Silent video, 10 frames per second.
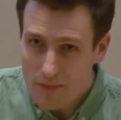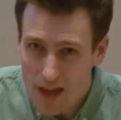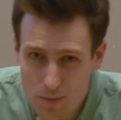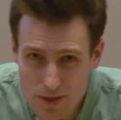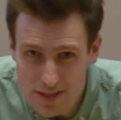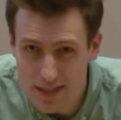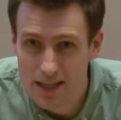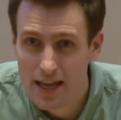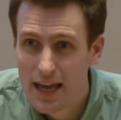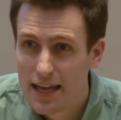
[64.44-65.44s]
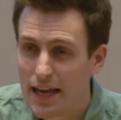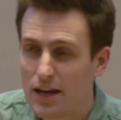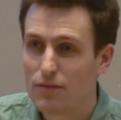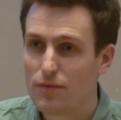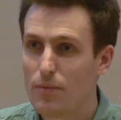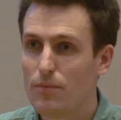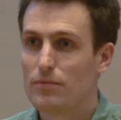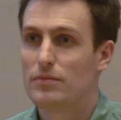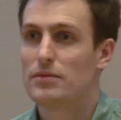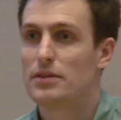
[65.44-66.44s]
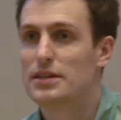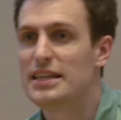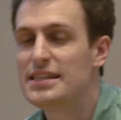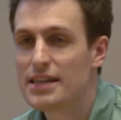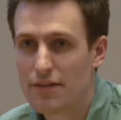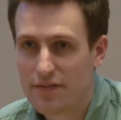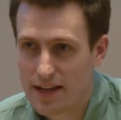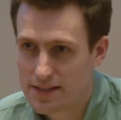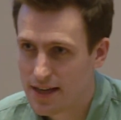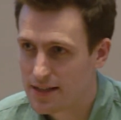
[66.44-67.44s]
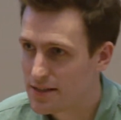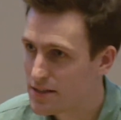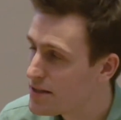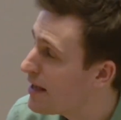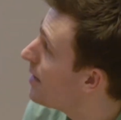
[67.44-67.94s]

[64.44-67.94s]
And we see kind of decent effect sizes,